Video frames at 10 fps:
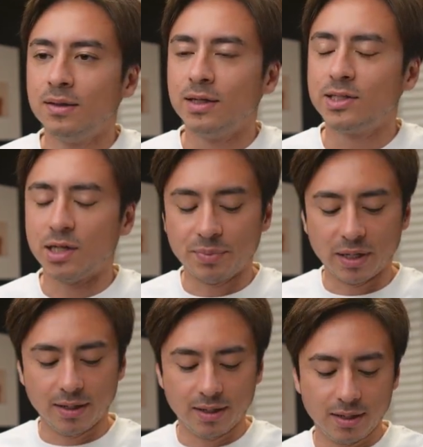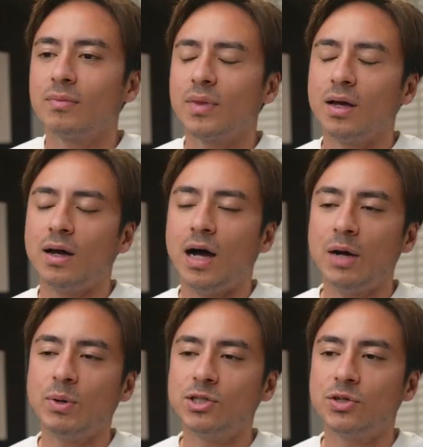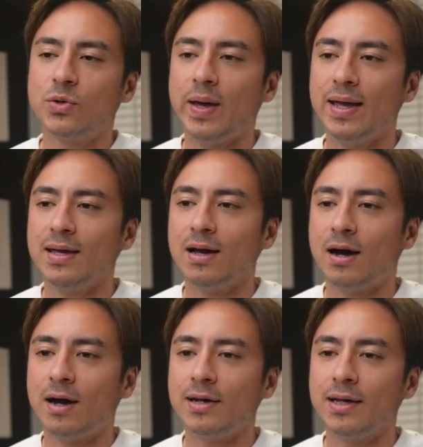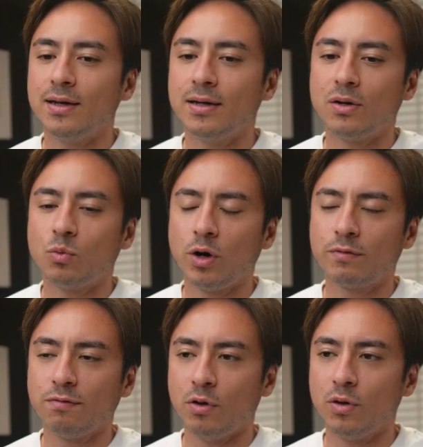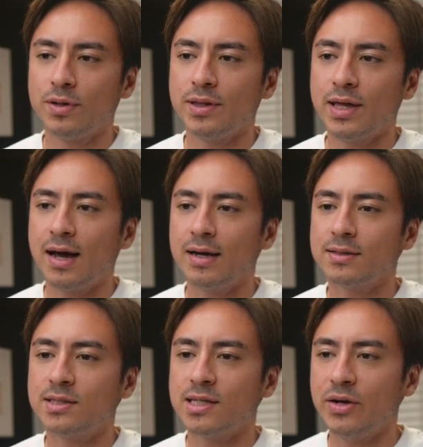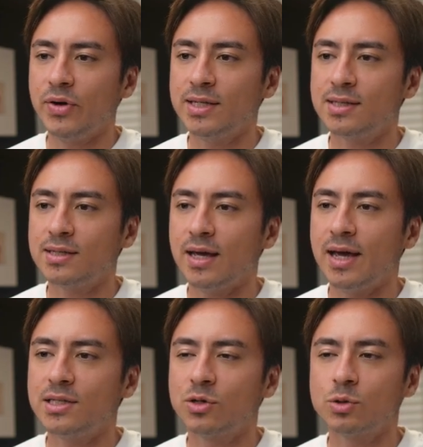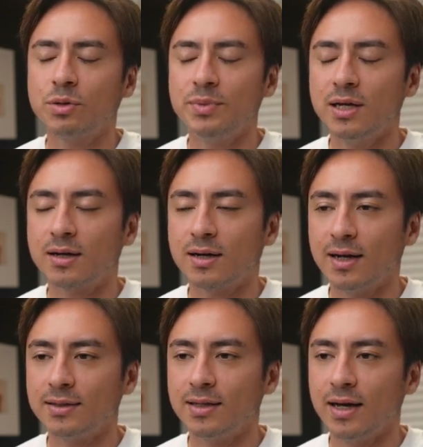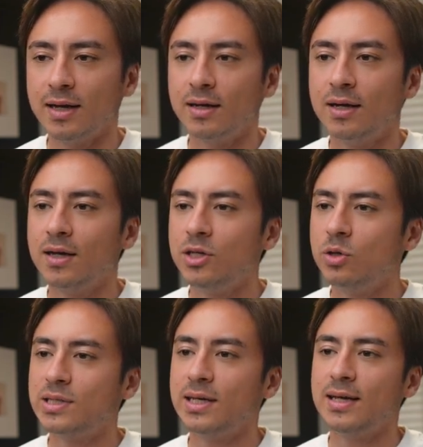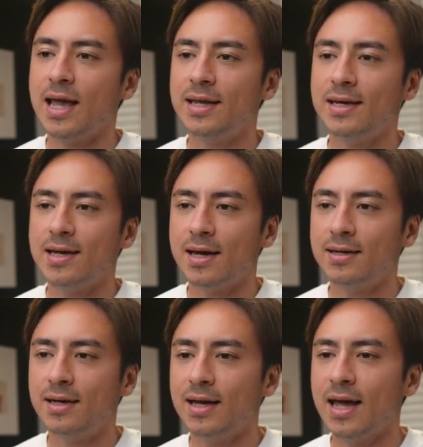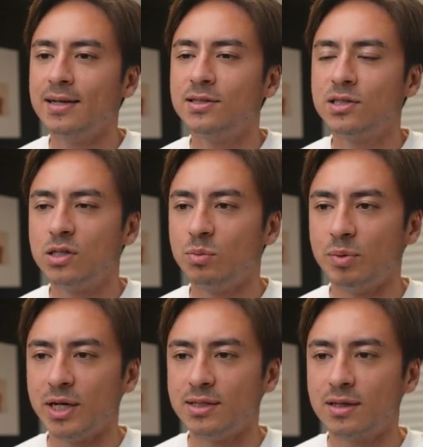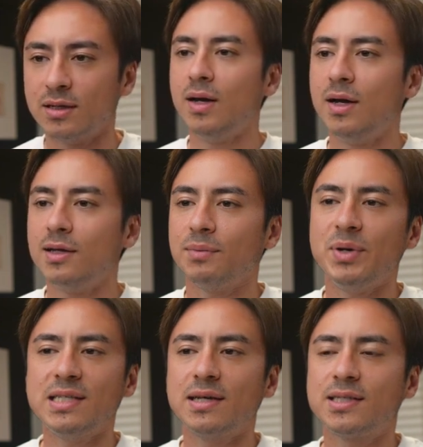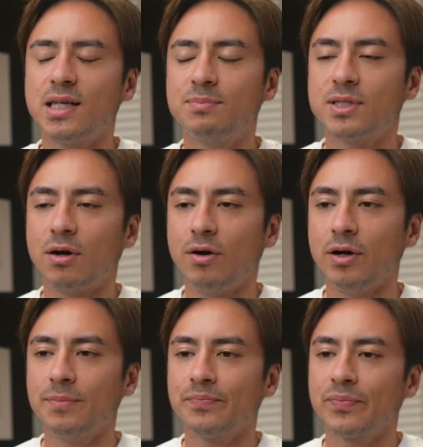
Let's jump in. I want to create an workflow that generates a social media content using n8n and Supabase. The basic steps are,